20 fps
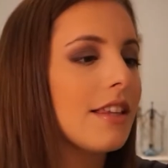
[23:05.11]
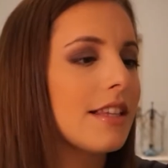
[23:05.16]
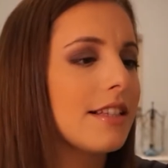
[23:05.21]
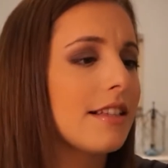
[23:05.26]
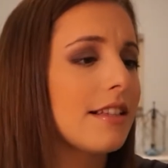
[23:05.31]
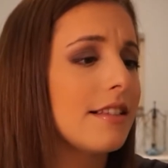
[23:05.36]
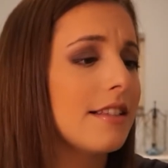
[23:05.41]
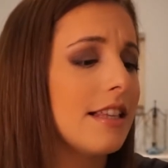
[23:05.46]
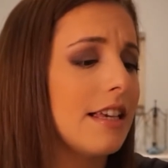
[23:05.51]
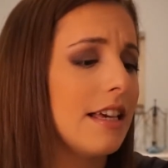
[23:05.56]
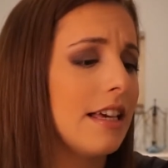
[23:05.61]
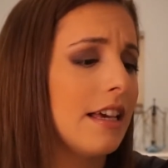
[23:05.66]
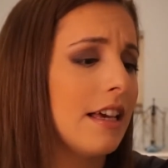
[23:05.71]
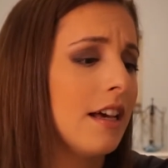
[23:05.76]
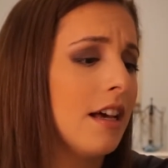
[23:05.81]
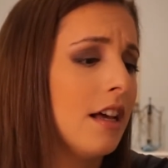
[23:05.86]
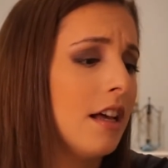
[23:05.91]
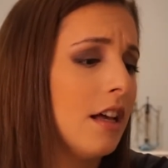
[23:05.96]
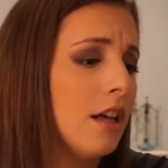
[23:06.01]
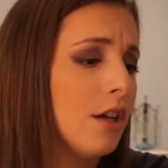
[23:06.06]
This is
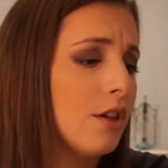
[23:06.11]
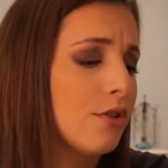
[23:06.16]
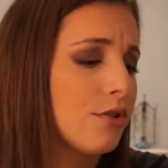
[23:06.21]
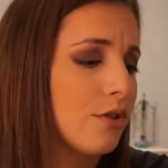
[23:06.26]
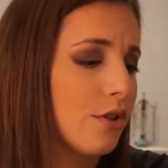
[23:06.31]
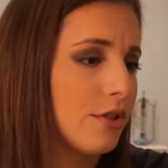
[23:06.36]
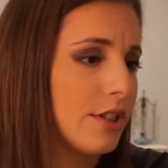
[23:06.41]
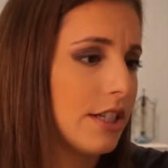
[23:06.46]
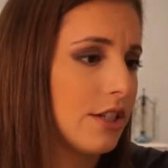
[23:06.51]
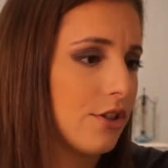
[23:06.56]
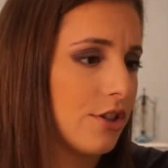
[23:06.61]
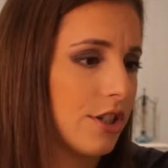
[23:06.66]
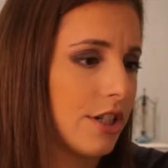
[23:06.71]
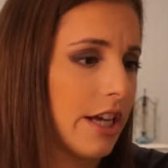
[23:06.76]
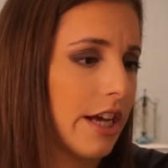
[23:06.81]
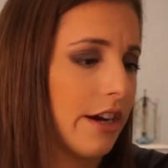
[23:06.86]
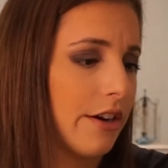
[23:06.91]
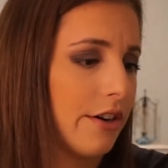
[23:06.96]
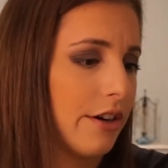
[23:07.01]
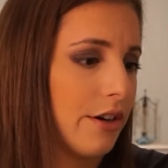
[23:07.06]
the Sol de
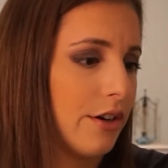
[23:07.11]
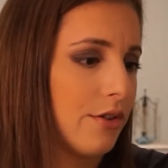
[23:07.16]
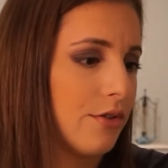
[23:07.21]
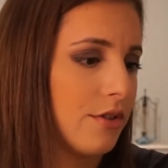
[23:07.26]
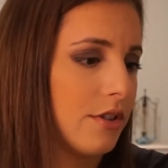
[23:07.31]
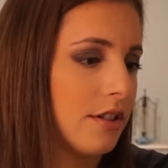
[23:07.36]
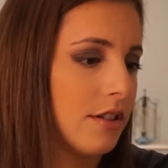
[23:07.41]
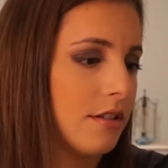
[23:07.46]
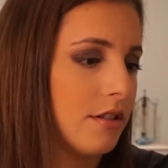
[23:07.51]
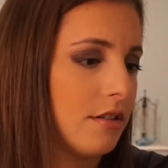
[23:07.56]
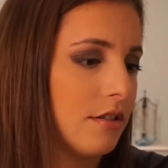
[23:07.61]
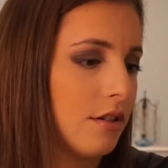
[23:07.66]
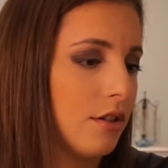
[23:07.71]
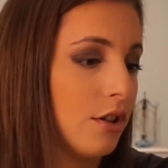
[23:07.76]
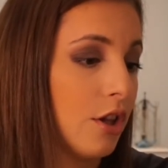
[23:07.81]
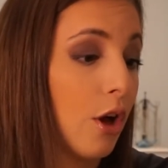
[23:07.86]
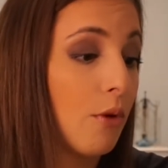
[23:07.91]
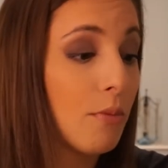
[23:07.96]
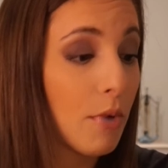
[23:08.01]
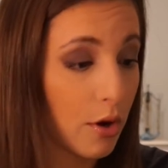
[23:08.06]
Janeiro
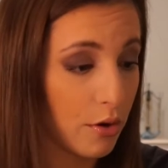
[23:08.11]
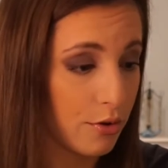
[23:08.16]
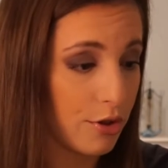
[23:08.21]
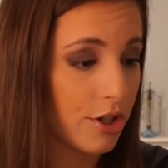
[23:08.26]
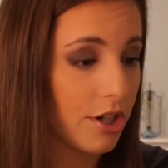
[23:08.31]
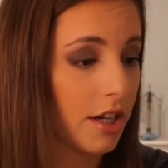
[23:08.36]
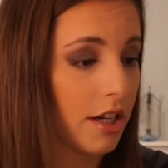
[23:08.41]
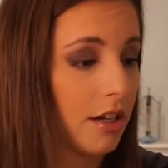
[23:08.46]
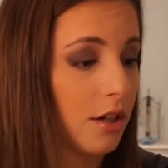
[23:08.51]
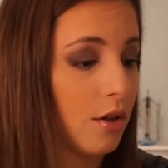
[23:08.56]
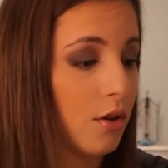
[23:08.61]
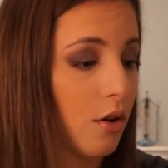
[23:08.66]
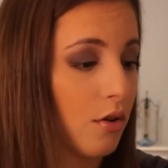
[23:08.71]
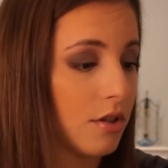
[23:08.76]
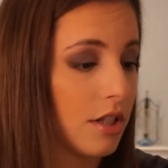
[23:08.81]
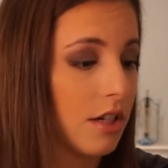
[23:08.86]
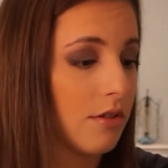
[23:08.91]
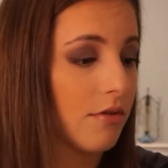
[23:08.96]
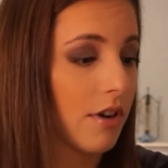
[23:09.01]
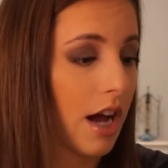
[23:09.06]
Glow Motion
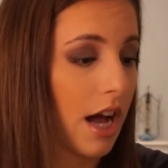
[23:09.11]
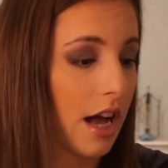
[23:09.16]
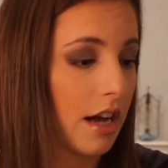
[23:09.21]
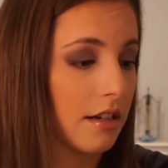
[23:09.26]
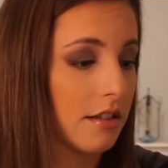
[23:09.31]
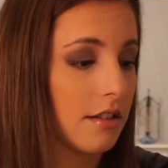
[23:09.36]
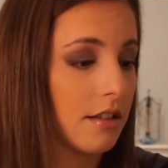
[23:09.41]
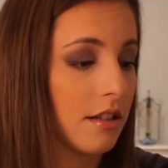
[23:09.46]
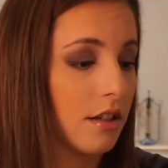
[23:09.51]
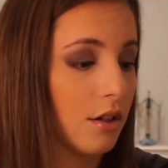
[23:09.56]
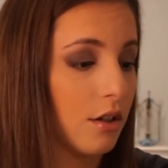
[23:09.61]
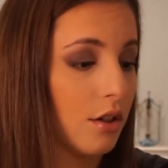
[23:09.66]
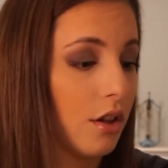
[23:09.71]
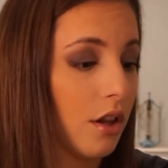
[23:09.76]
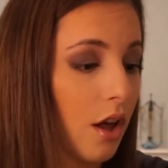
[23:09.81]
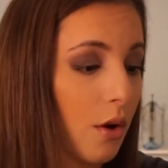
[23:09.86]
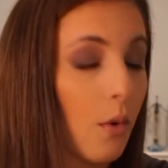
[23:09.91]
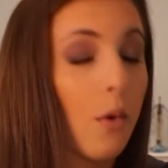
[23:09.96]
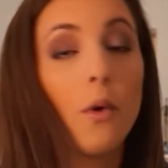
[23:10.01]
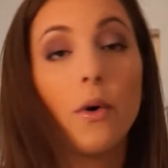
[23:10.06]
Goldie Rocks
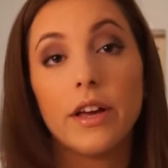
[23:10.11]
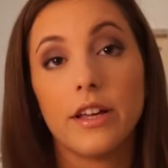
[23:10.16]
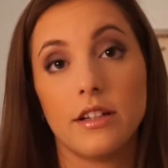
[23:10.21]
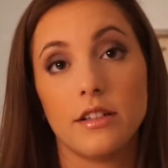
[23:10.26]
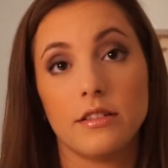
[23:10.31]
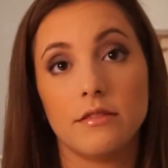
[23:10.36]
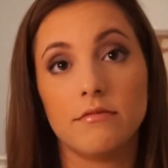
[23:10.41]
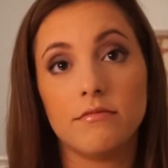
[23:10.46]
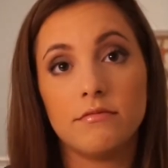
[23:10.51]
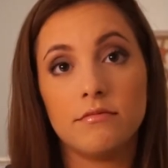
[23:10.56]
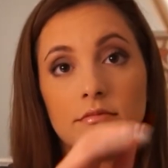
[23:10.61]
Glow Oil,